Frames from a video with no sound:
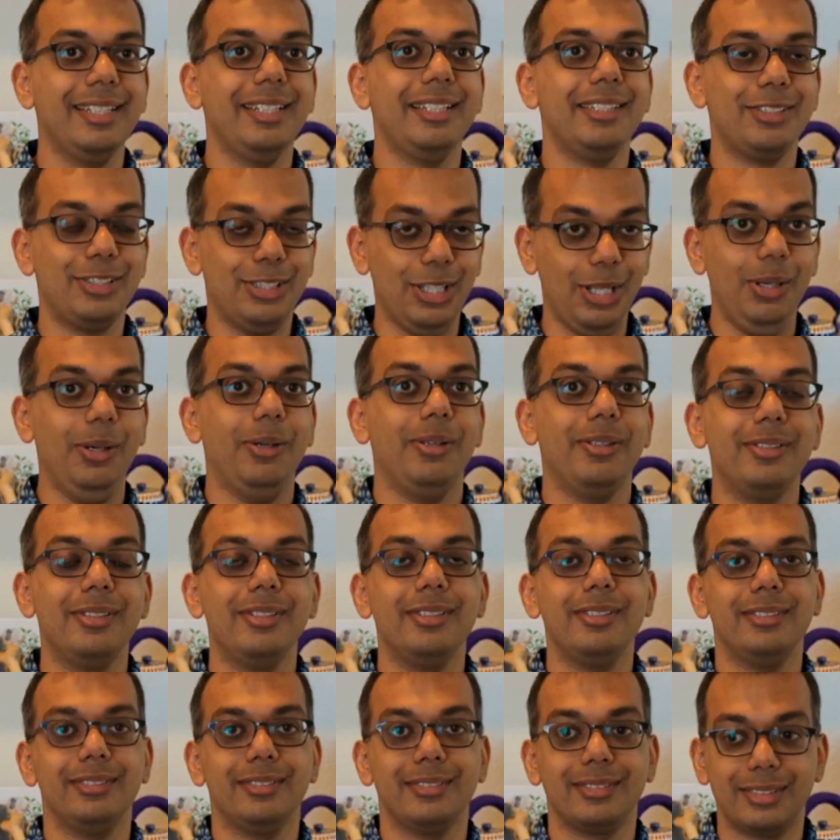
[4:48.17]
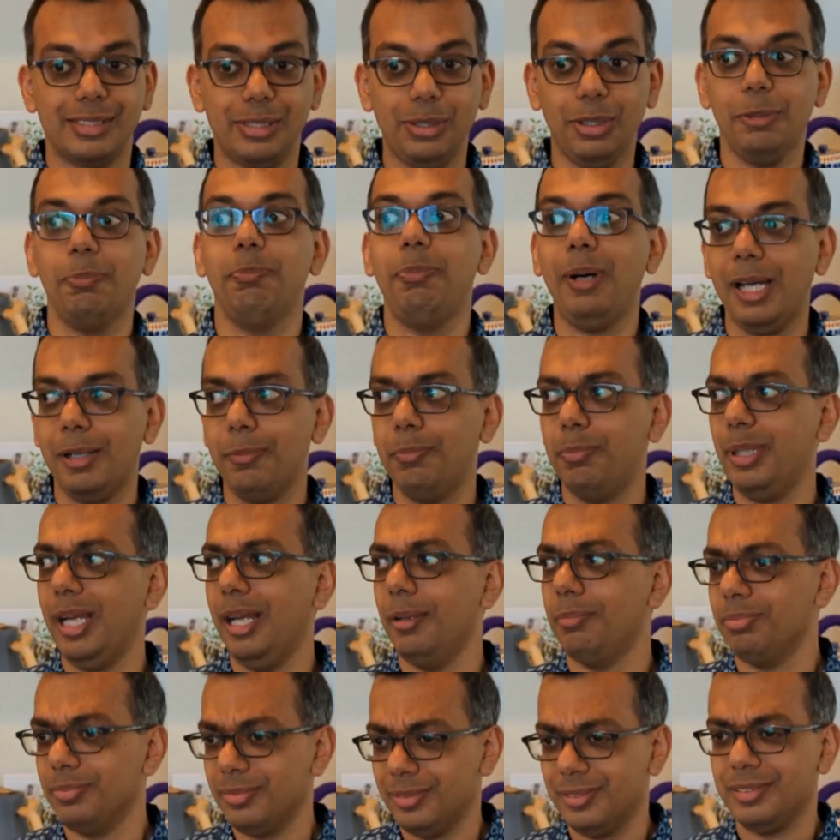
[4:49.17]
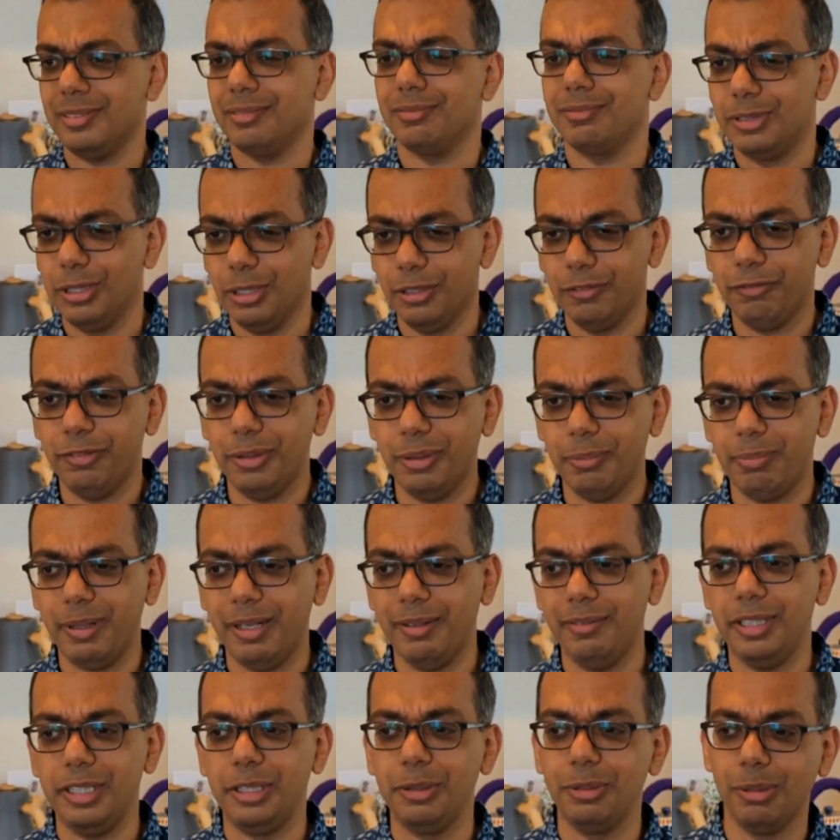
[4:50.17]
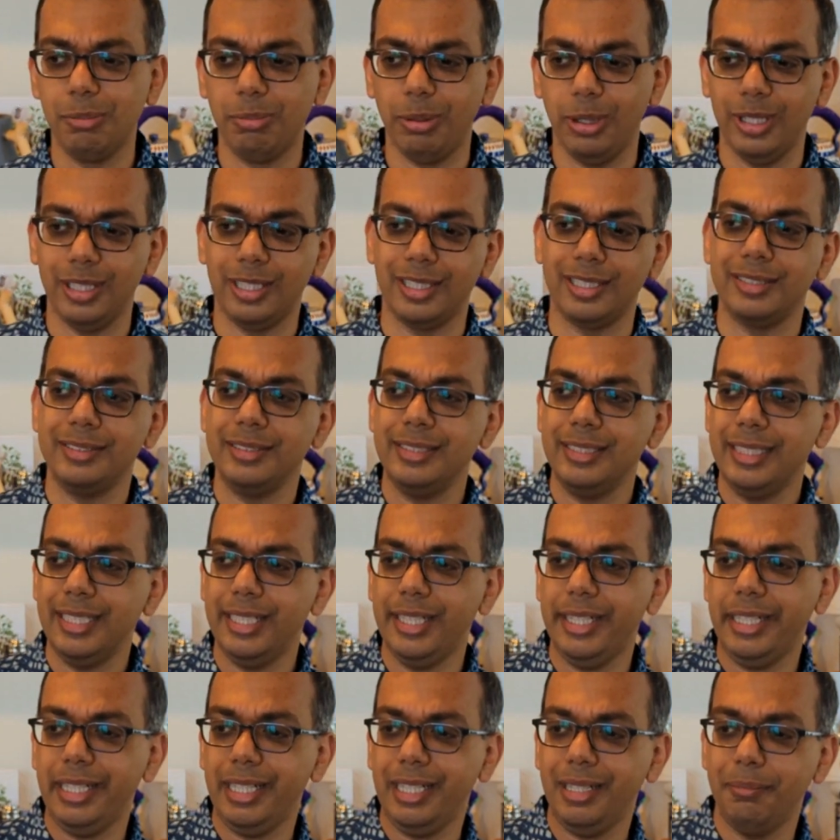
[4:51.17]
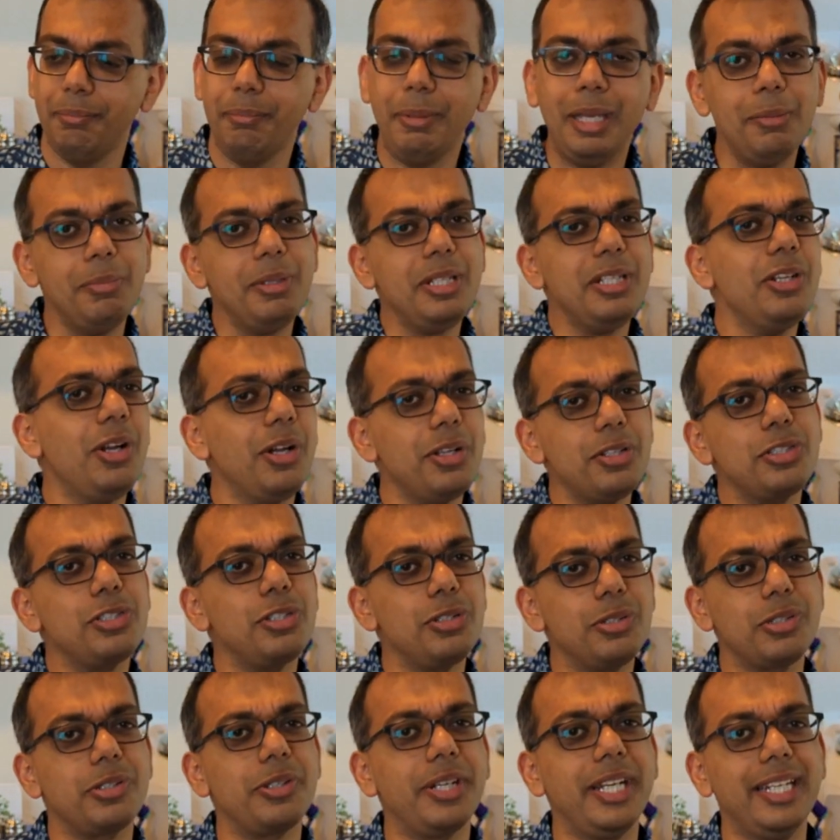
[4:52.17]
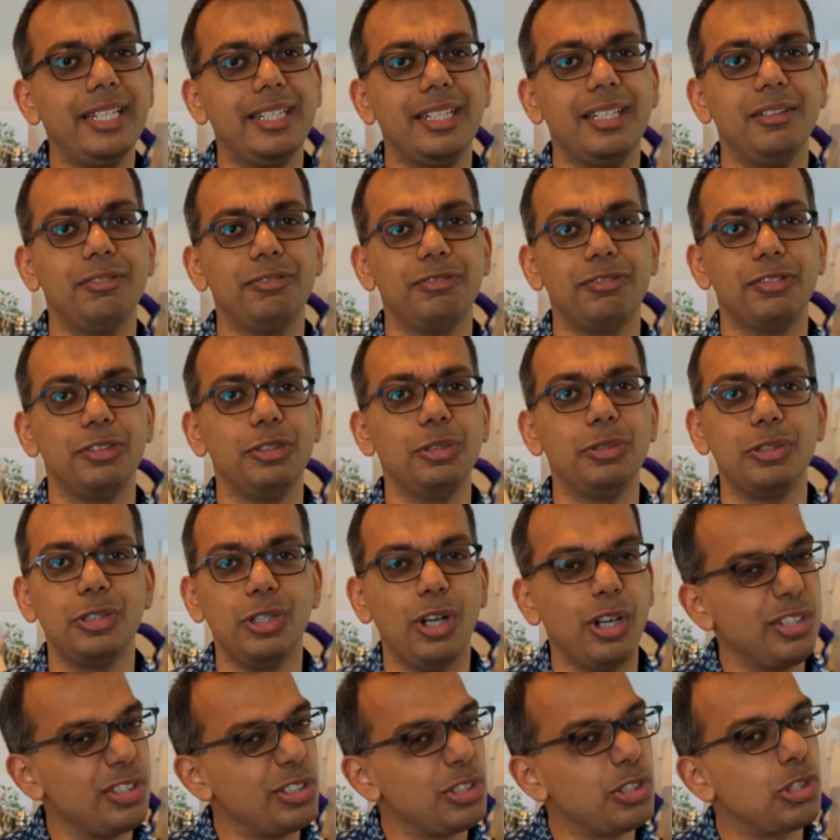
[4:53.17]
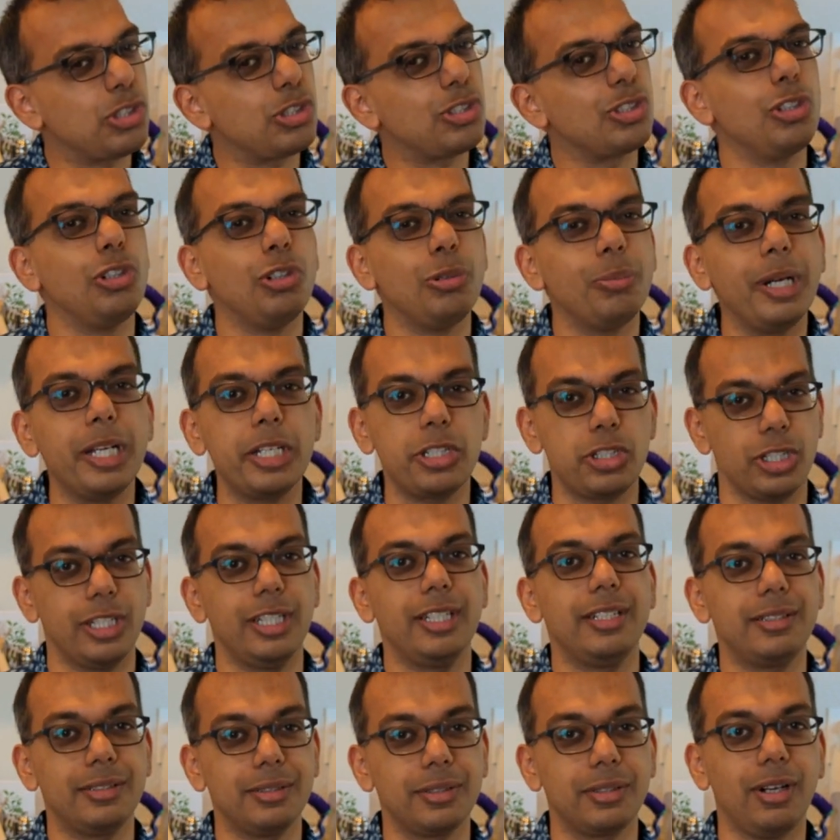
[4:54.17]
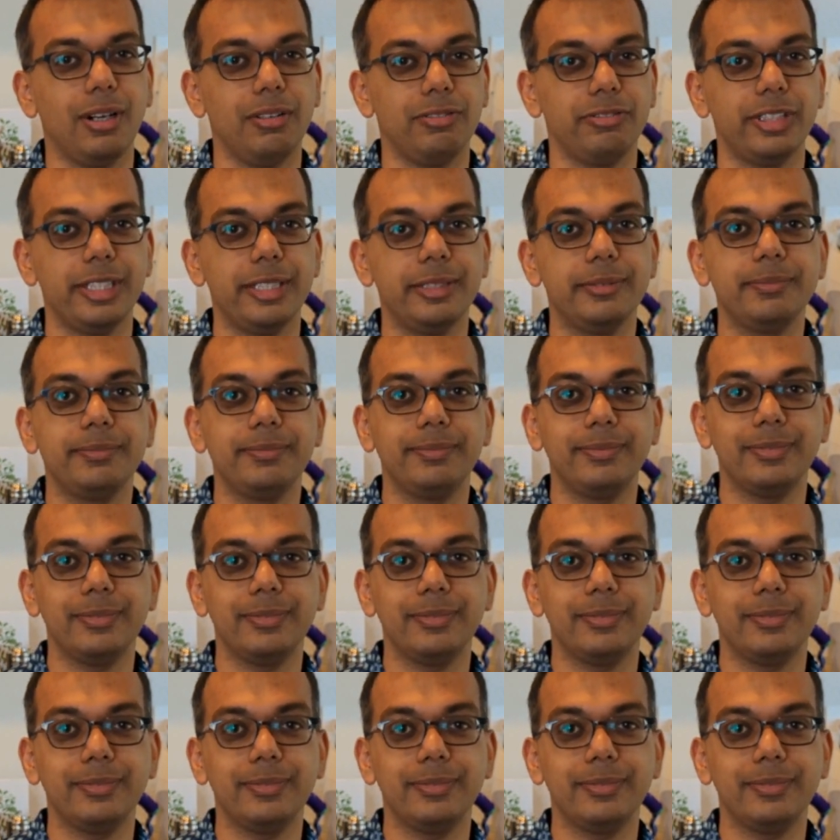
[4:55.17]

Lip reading: So, good puck prep, good for Breville Dual Boiler. Maybe not so great if you're not so much into coffee.